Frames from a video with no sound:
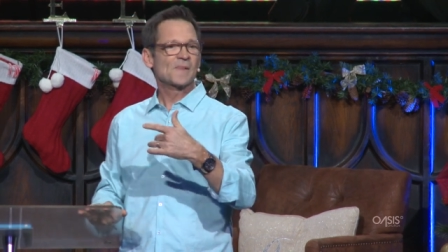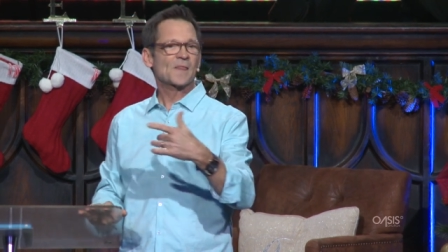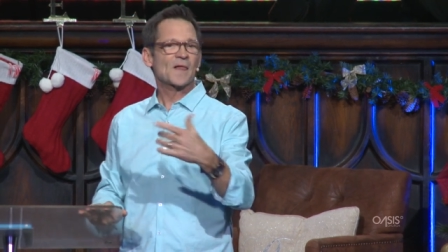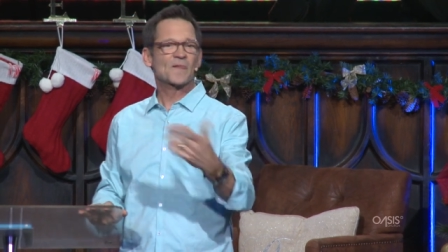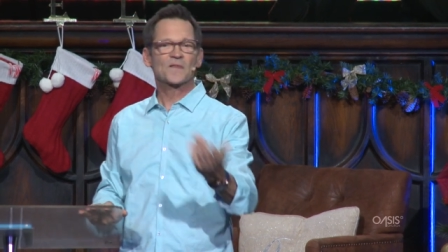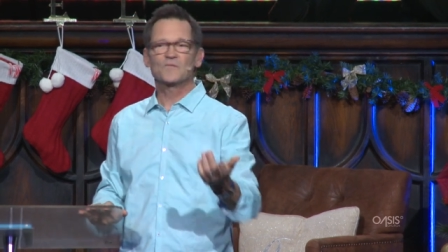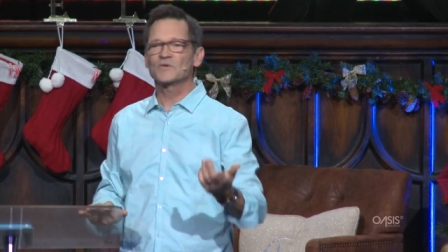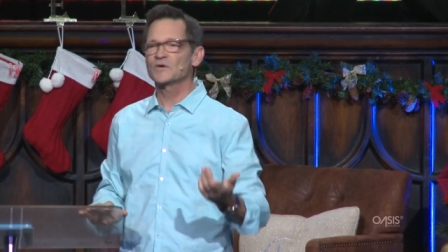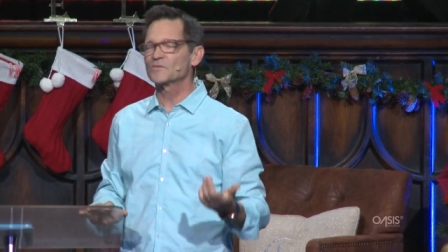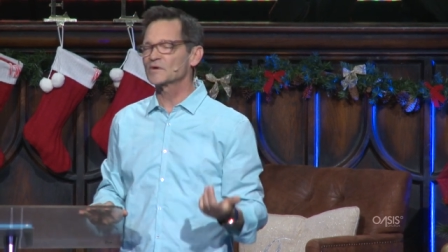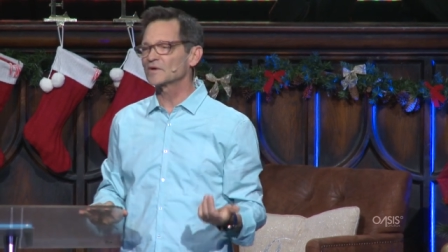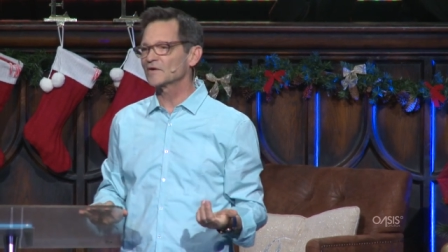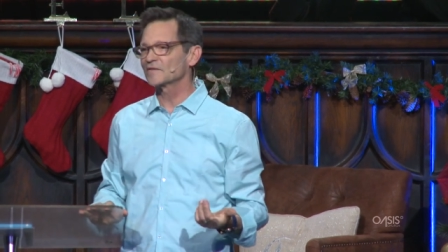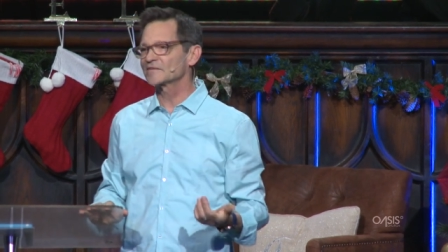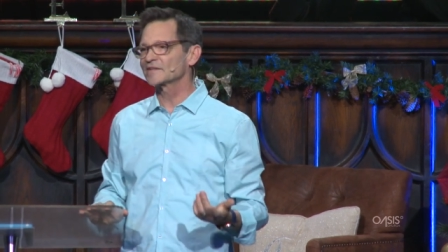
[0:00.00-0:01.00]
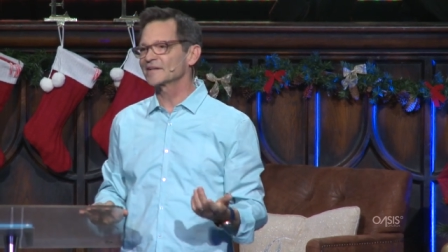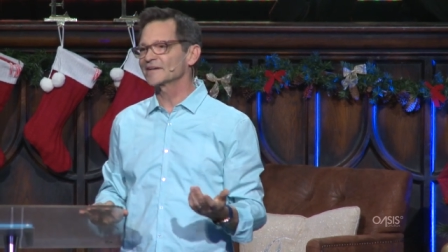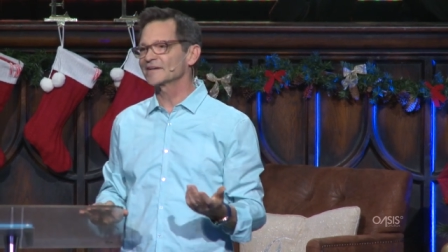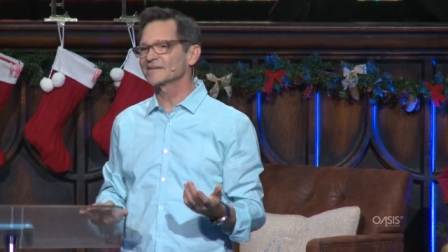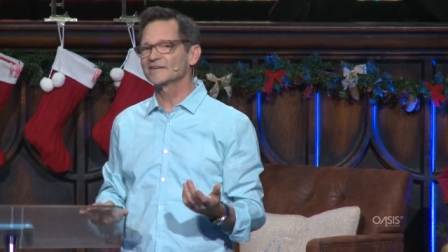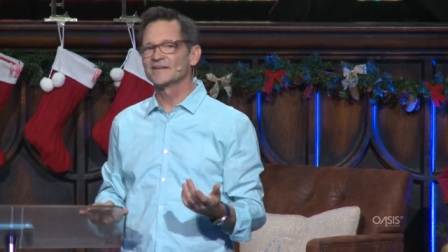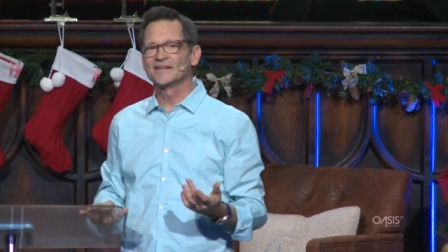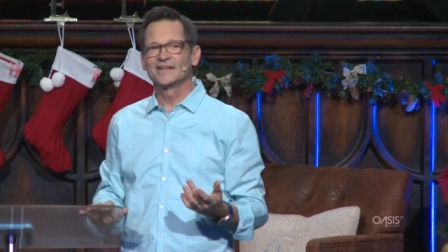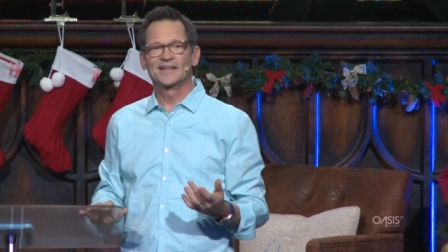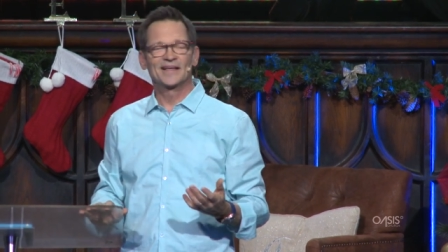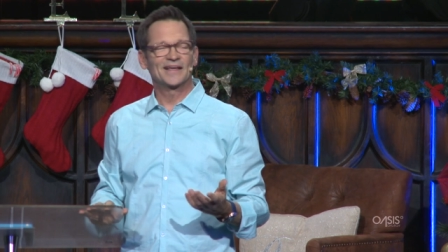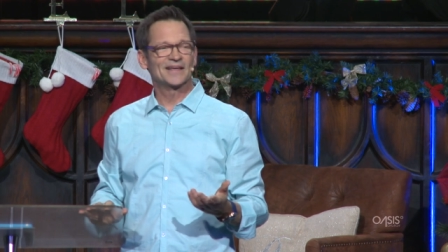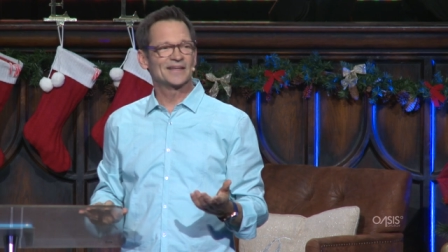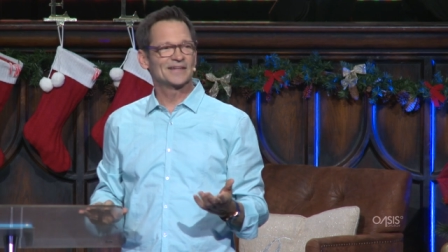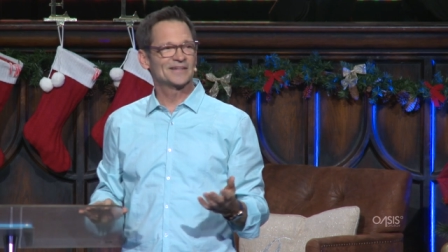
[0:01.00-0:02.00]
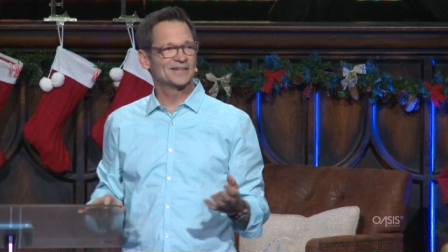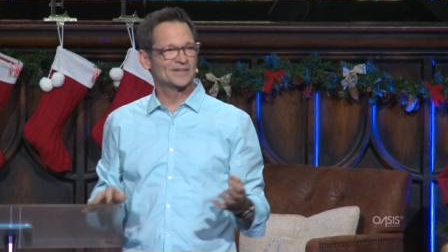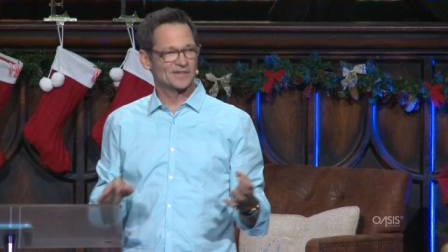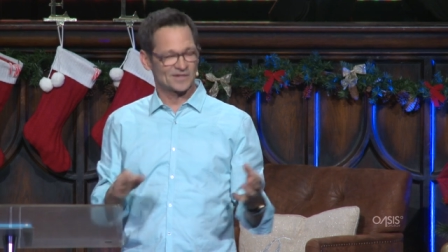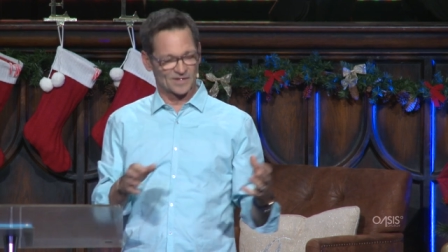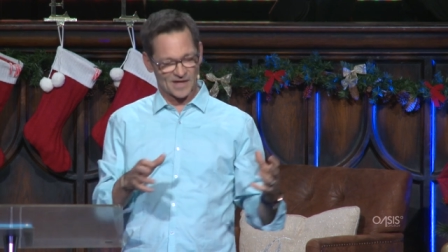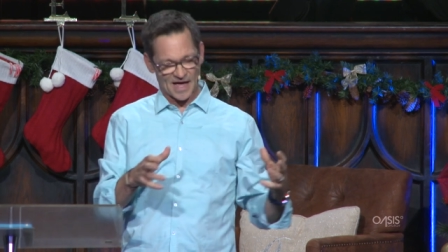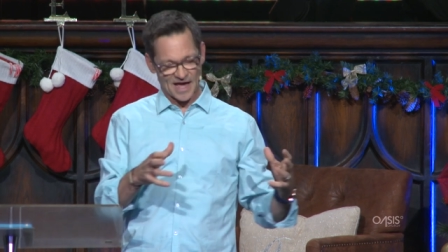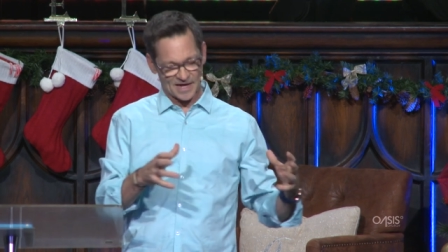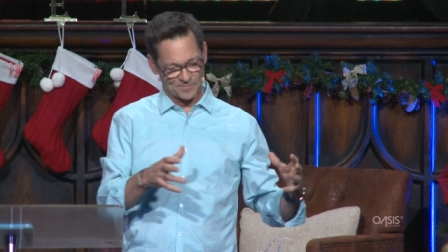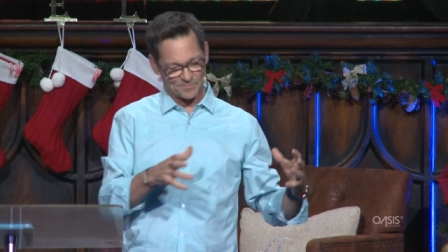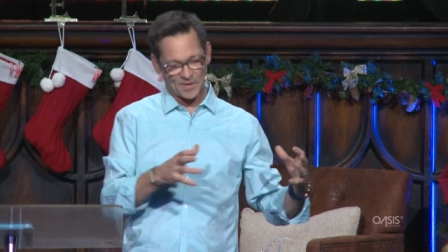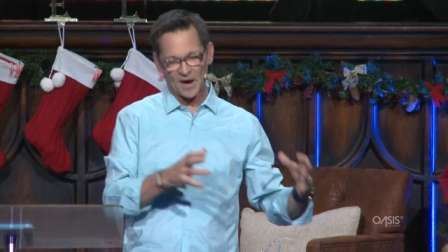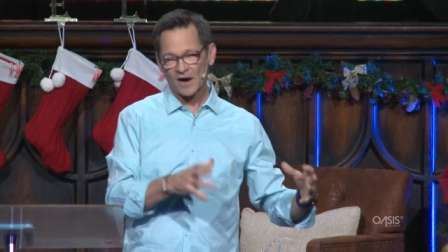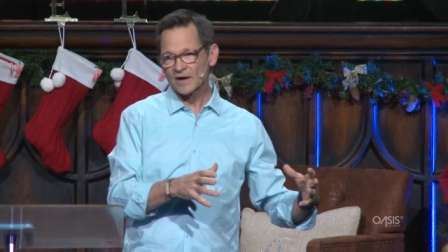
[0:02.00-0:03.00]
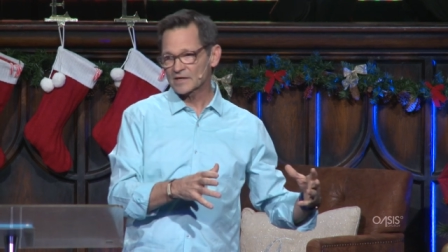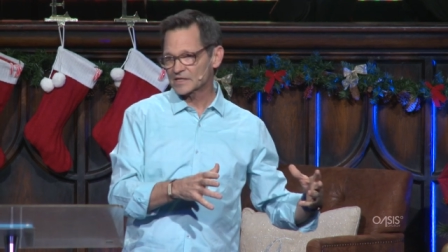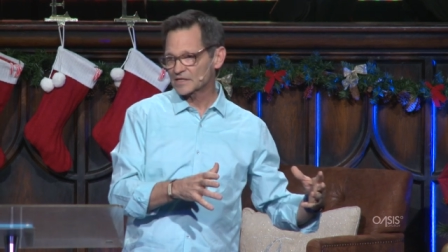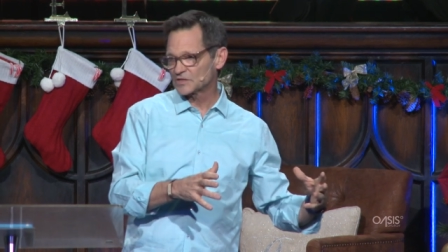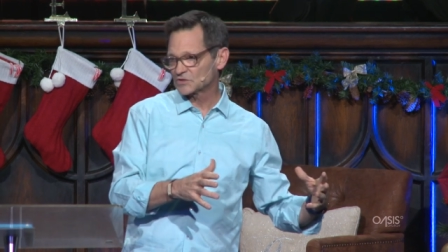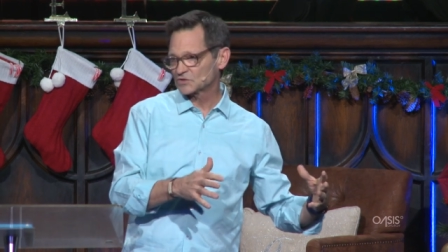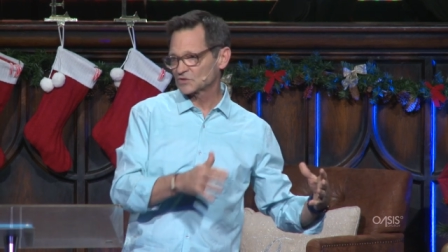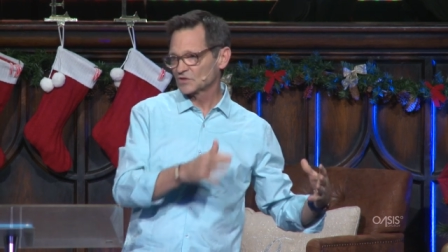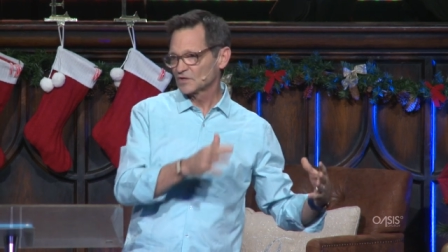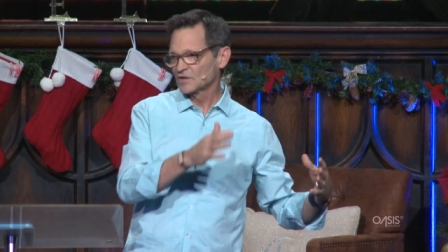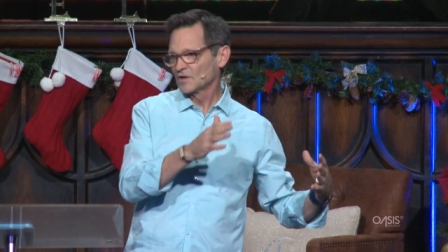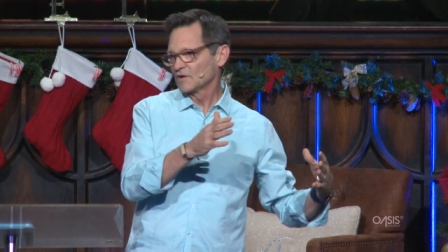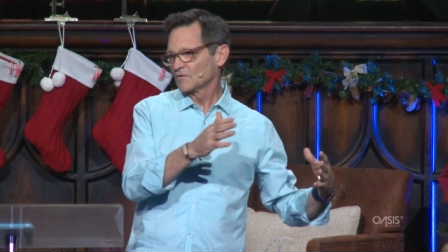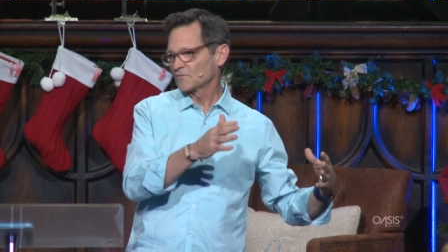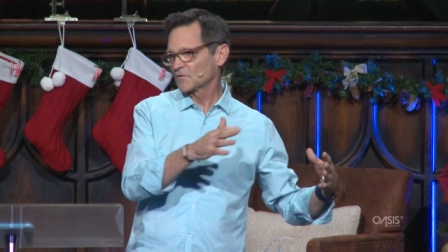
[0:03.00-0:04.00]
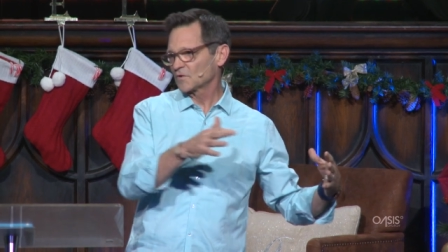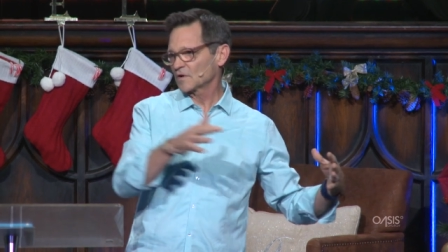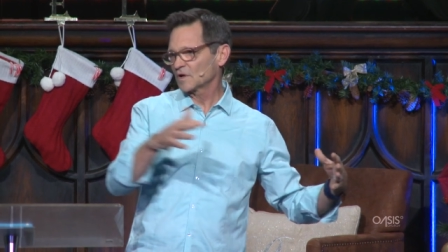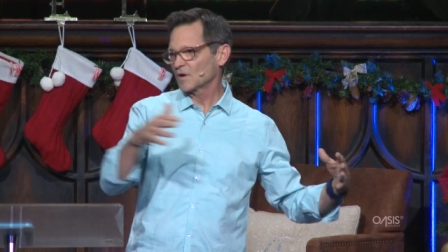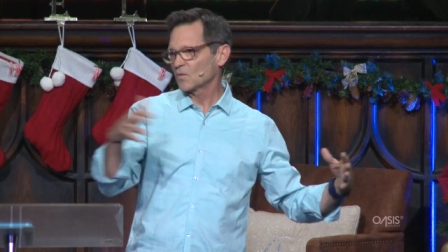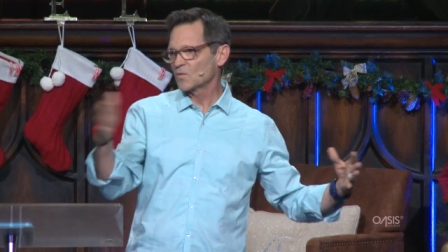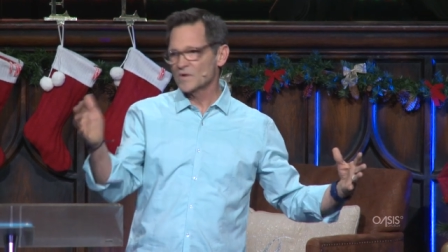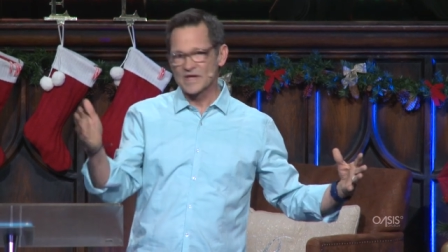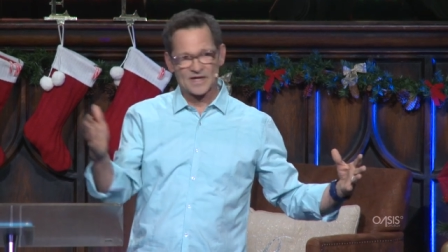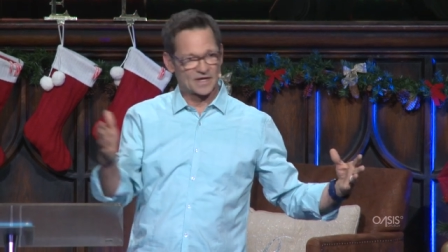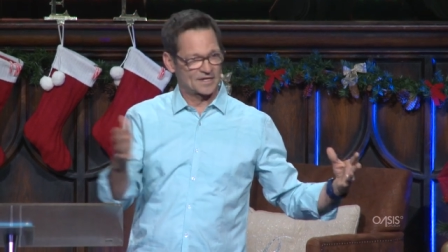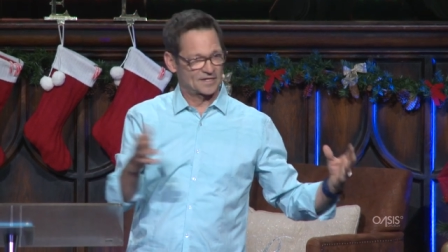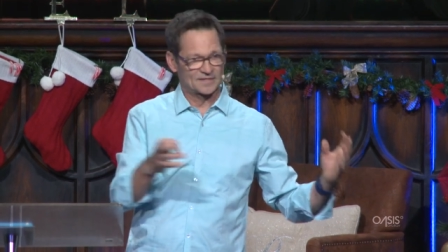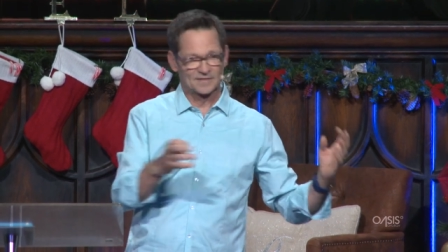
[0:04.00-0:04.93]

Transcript: And then we went over there and had parties for a week